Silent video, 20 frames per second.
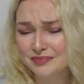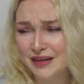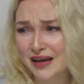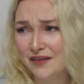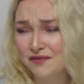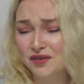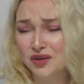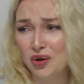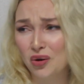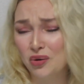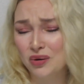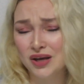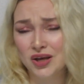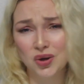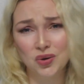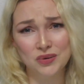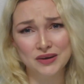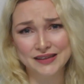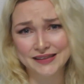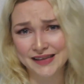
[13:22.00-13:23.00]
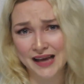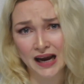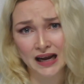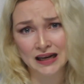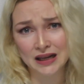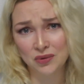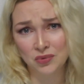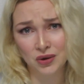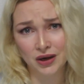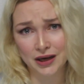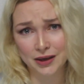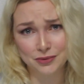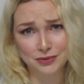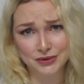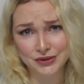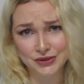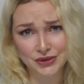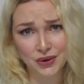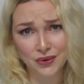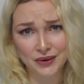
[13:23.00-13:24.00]
even though he knew exactly what he
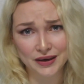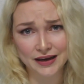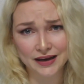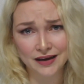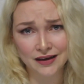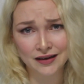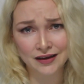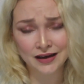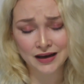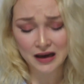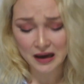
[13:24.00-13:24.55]
was doing.